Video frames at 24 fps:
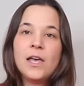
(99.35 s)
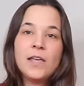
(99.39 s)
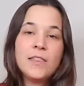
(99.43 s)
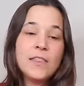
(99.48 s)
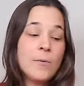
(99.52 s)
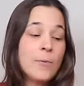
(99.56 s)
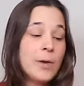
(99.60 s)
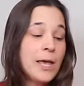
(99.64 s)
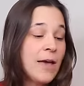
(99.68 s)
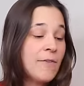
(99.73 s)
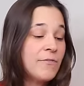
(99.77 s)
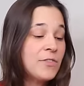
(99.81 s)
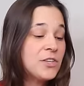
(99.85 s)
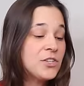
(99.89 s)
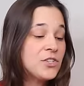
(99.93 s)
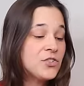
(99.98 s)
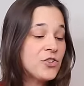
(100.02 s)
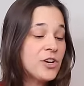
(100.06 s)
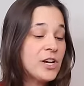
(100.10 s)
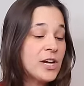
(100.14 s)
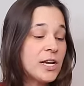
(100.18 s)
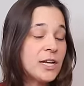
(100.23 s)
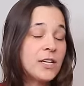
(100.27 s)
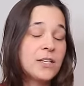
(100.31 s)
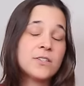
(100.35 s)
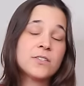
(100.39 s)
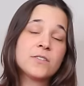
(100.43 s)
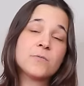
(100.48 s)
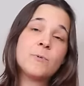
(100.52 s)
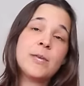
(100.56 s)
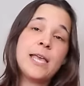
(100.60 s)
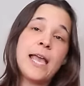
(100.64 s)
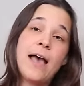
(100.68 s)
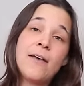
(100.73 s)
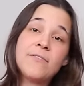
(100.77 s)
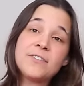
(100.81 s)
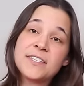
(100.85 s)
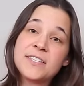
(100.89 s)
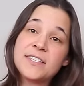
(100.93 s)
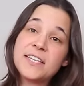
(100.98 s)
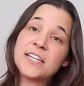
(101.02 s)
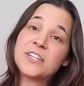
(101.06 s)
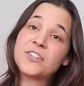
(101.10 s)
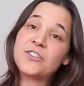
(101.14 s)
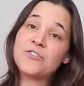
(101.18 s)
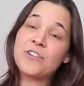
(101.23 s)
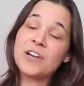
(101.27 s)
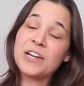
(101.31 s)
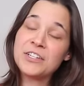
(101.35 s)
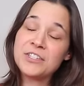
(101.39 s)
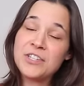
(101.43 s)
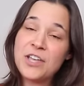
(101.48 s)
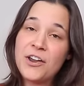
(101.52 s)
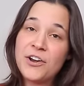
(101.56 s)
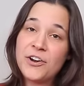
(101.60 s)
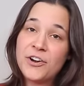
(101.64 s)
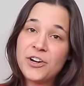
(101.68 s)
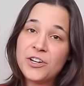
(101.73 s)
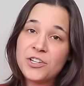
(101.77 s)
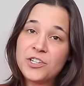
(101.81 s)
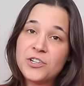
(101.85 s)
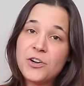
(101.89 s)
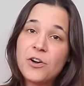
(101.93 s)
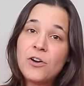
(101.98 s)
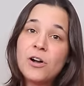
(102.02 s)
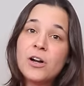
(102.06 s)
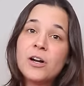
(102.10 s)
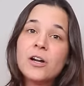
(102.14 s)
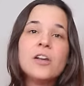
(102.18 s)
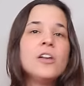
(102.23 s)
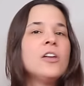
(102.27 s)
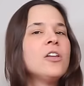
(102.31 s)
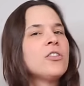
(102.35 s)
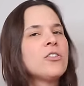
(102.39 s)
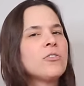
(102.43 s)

And then we have the strings. We have 6 strings on our guitar.